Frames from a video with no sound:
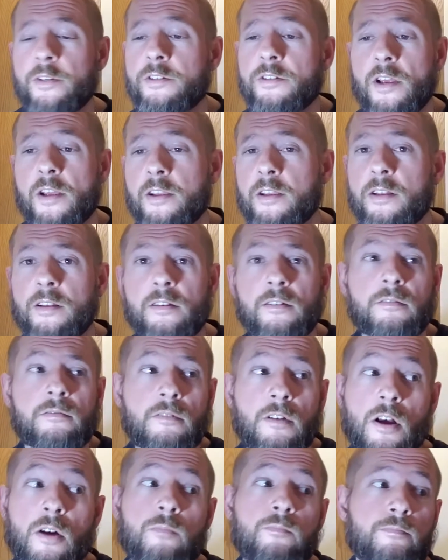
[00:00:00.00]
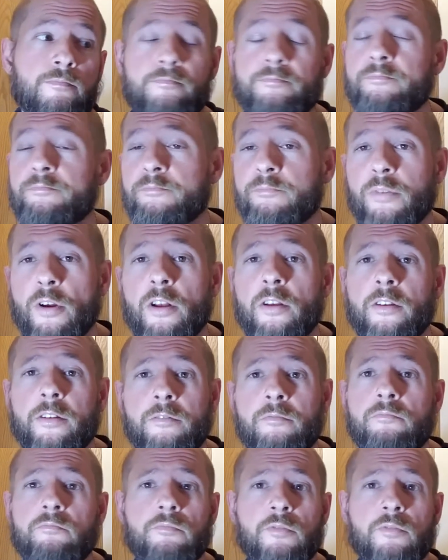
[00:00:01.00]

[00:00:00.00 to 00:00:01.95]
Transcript: He's like, and I'll probably